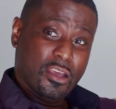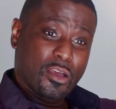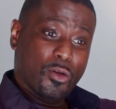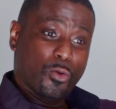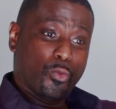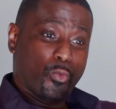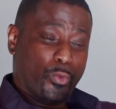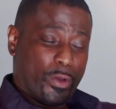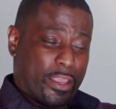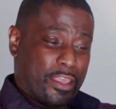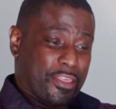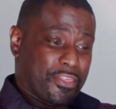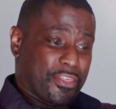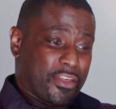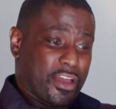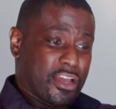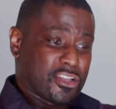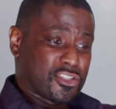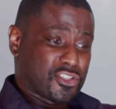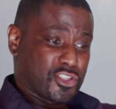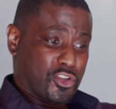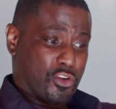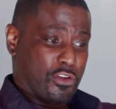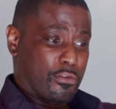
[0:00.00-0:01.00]
with a
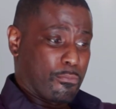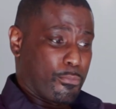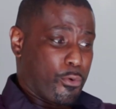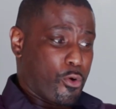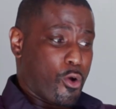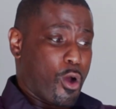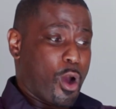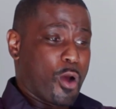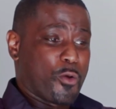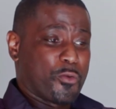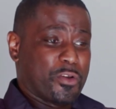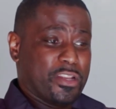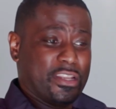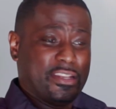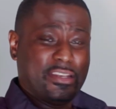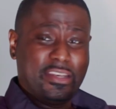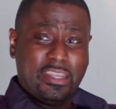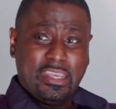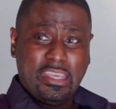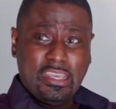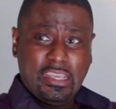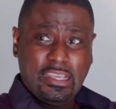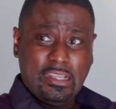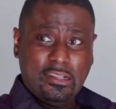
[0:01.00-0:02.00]
certain priority
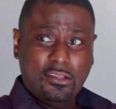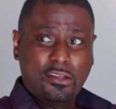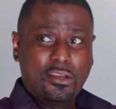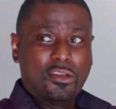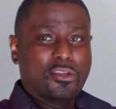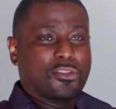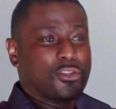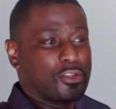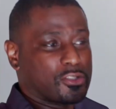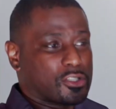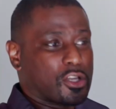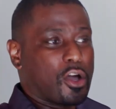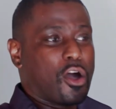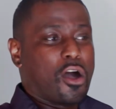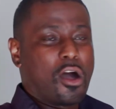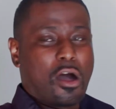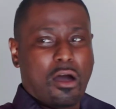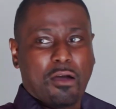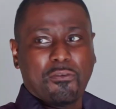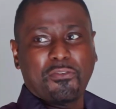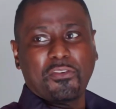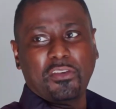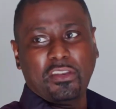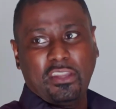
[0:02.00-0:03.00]
need, those are
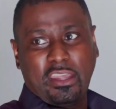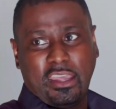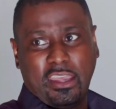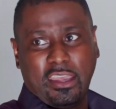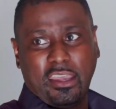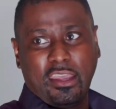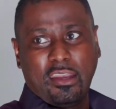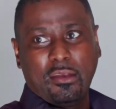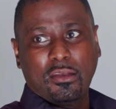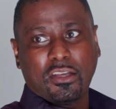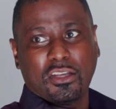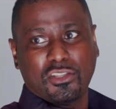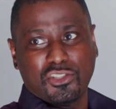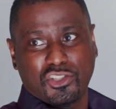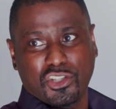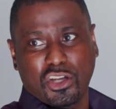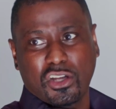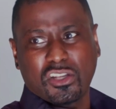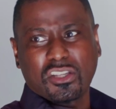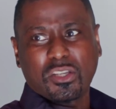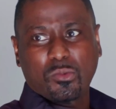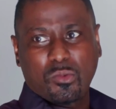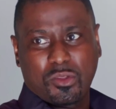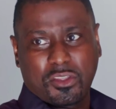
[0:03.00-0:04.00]
often in
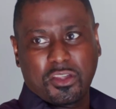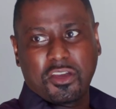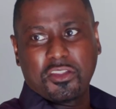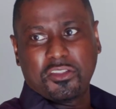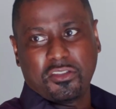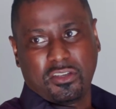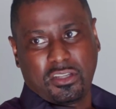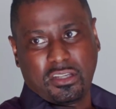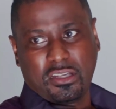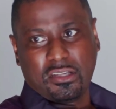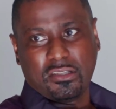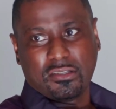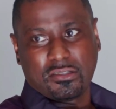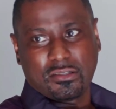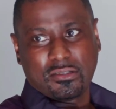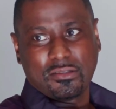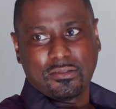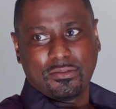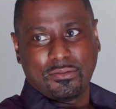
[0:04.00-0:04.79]
conjunction with other needs.